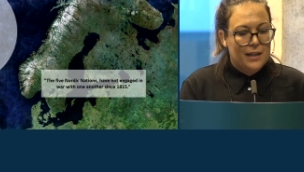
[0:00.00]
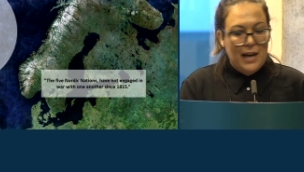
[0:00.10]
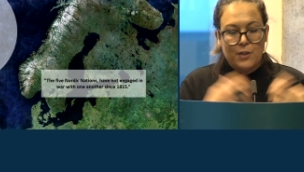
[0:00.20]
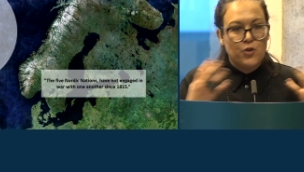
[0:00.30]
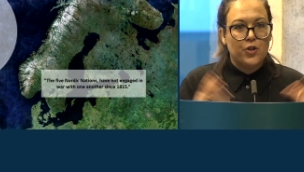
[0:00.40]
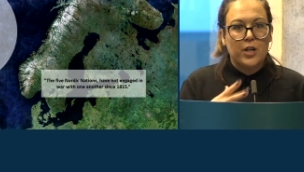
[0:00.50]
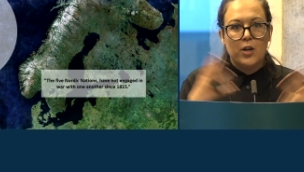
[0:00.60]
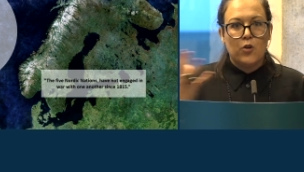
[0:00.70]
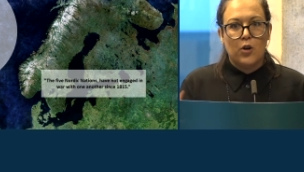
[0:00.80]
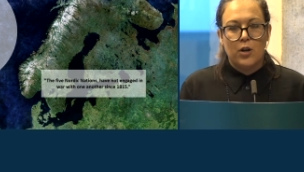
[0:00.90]

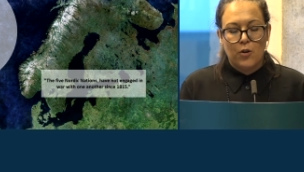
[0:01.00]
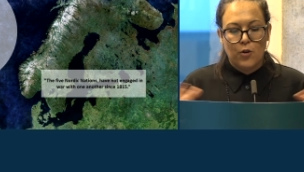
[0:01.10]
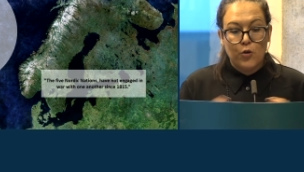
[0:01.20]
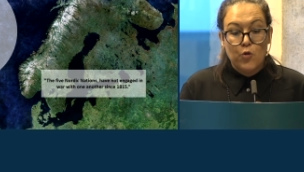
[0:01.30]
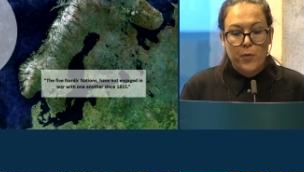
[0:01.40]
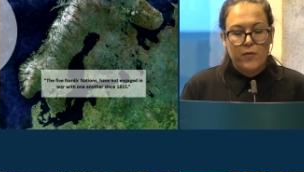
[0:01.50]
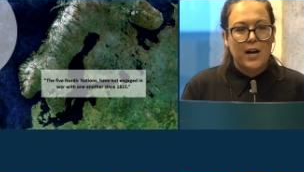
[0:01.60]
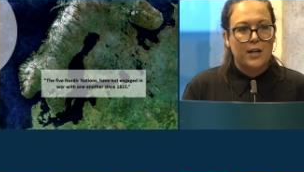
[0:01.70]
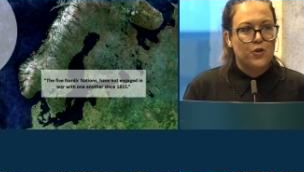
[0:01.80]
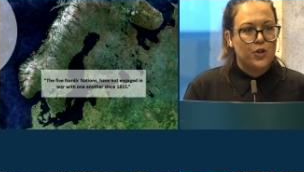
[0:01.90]
country or, or group of
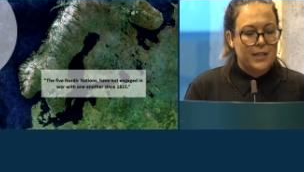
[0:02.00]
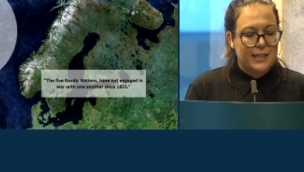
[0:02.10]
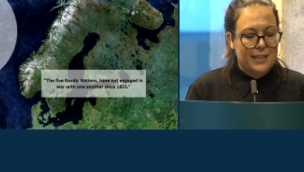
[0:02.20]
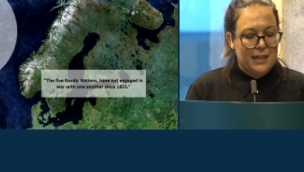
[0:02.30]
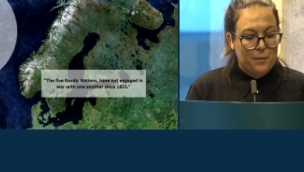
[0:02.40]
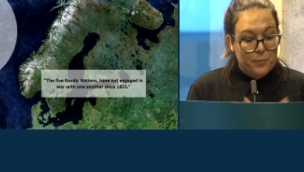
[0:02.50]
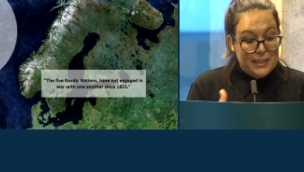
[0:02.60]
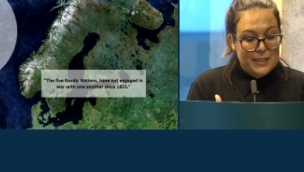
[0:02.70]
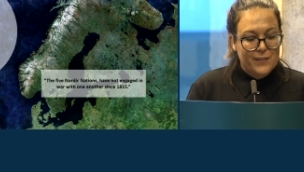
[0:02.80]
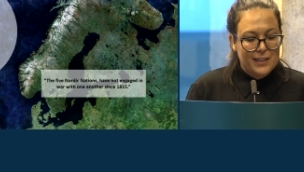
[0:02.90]
countries uh,
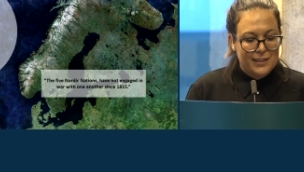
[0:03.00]
peaceful.